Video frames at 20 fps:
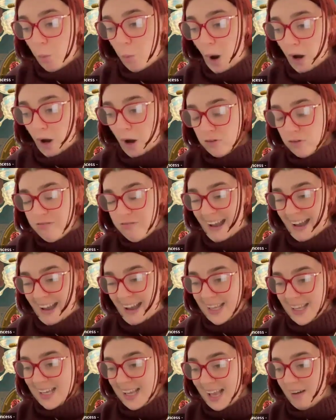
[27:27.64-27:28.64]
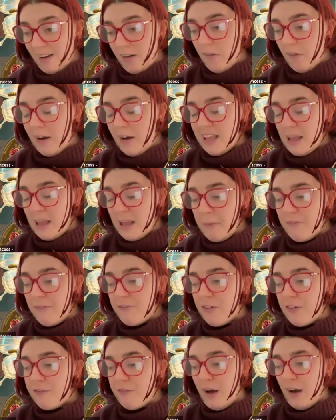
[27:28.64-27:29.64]
What traits did
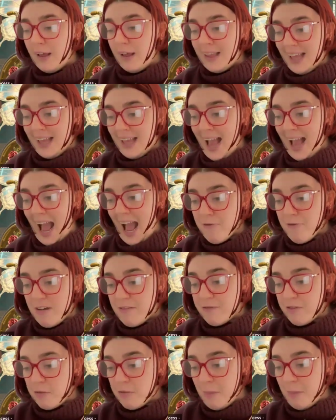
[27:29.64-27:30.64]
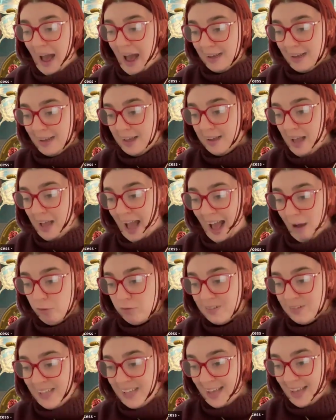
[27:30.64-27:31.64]
Elizabeth I inherit from Anne, and
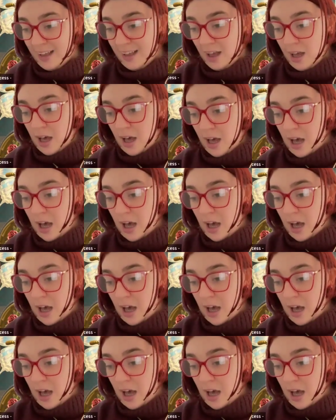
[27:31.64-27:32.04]
how did